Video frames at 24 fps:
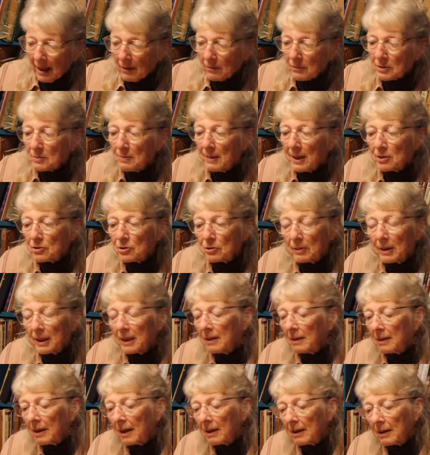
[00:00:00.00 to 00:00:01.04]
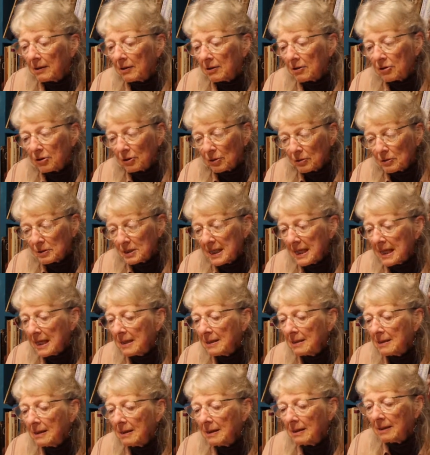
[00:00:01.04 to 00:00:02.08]
I was measuring
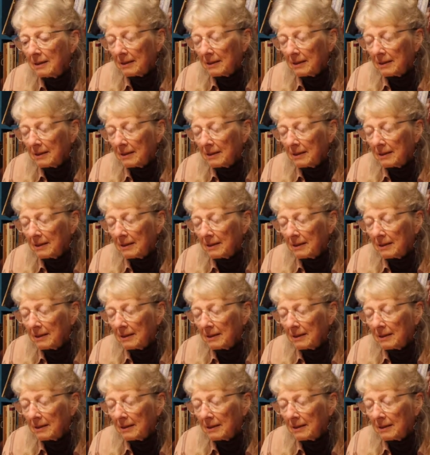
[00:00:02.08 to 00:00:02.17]
13